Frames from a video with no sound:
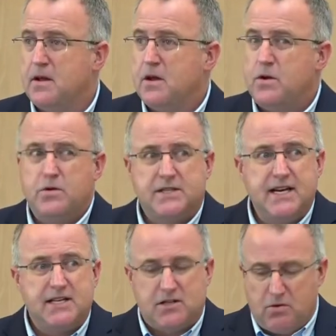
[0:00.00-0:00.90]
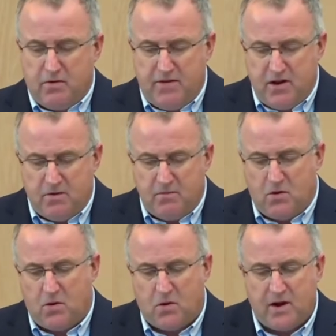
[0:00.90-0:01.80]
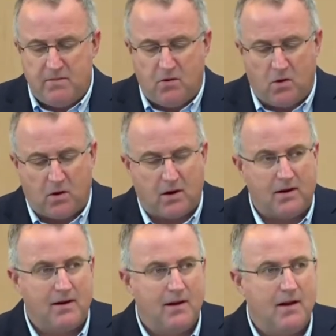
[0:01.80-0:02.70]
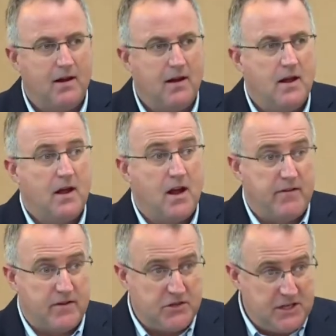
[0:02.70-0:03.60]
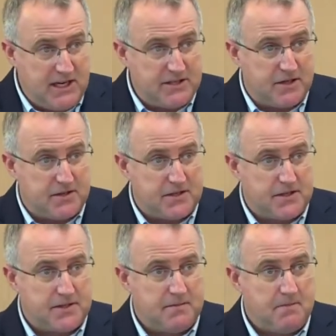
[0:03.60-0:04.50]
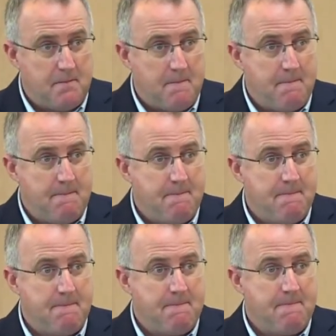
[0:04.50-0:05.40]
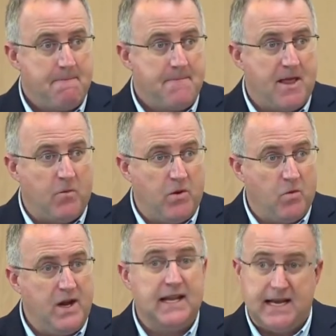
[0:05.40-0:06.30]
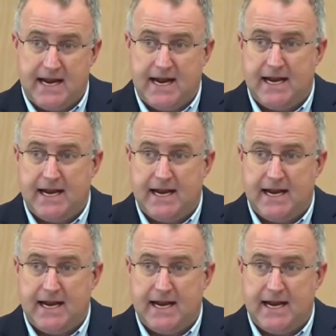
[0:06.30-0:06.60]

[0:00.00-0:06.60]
who seeks to reveal more and more of the Jesus that we really need.